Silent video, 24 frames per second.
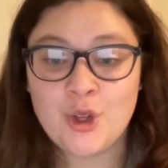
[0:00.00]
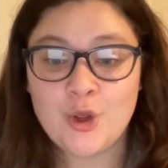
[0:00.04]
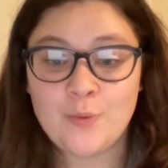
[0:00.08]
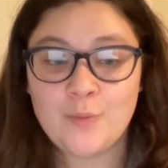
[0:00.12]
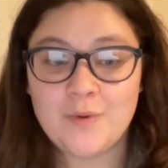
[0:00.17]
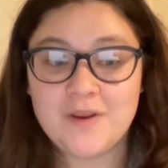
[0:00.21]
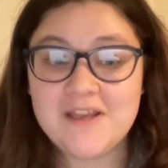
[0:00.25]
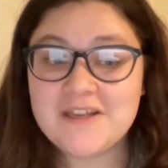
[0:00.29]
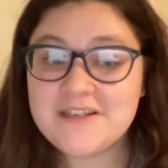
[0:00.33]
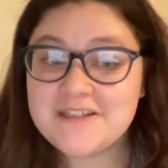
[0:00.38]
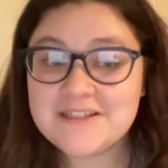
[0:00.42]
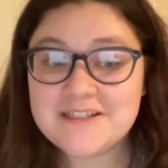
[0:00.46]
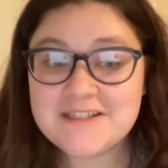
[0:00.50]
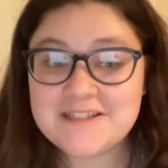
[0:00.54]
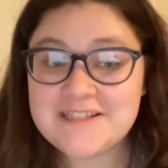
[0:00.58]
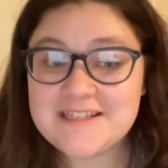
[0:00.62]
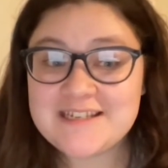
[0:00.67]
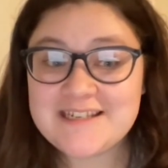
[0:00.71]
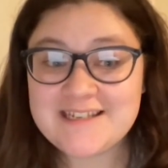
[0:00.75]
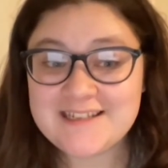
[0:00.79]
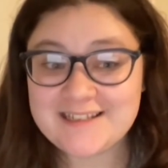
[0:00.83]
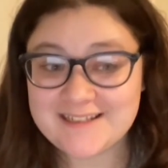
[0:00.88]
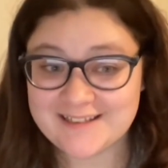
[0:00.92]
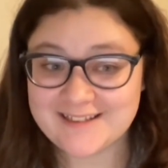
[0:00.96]
we get to
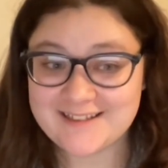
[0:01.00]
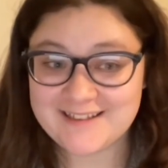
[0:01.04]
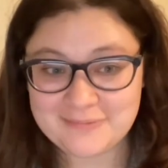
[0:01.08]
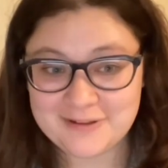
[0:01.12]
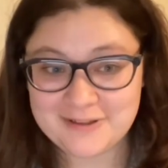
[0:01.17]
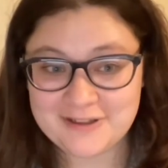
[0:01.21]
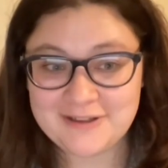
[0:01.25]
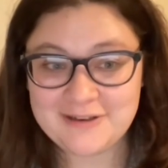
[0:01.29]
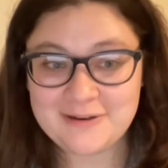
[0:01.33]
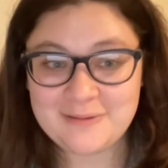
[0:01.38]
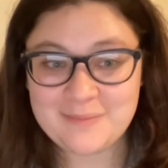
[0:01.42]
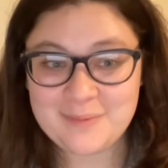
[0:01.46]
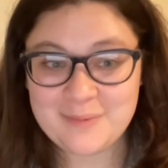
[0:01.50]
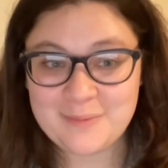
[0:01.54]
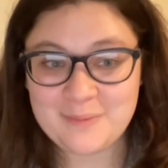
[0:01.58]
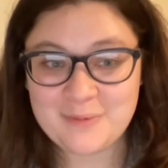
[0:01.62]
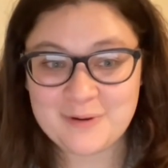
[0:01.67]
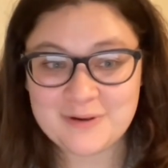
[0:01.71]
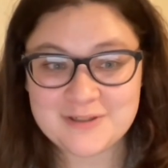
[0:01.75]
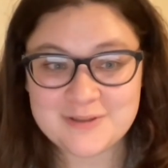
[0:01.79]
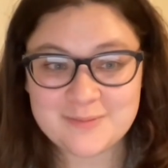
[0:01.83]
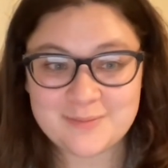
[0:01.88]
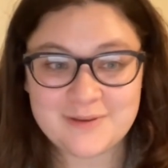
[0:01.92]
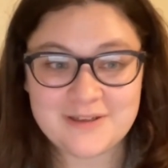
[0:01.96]
see a little bit
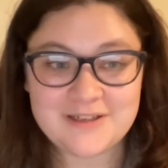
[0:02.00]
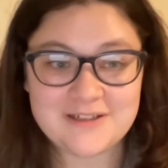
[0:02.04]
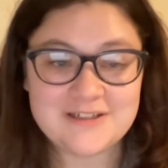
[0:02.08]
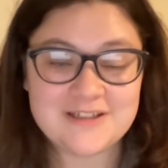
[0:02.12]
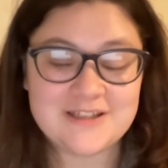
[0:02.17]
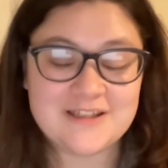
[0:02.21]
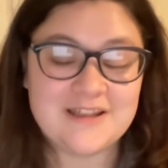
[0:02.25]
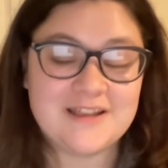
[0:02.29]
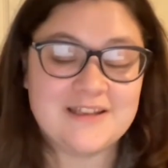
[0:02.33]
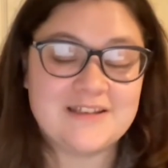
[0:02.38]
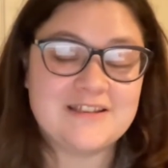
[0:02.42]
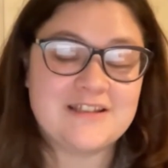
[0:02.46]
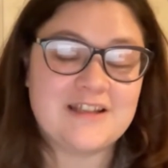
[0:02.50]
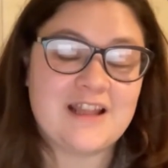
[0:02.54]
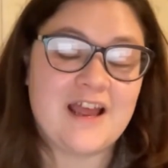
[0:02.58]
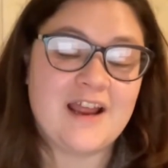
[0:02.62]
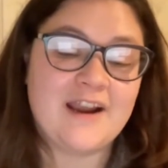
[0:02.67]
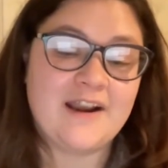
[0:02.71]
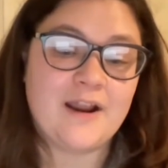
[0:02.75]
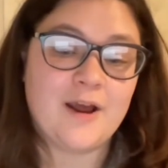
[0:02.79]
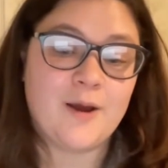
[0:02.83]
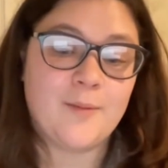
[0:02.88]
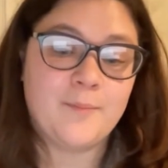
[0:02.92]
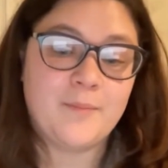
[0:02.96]
more speed to this
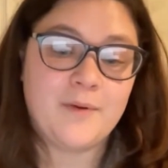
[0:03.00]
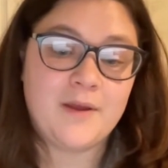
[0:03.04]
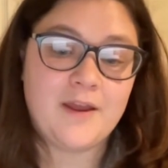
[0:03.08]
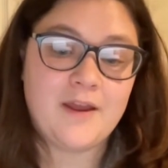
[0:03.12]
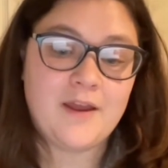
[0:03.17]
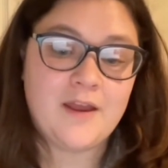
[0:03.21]
lineup.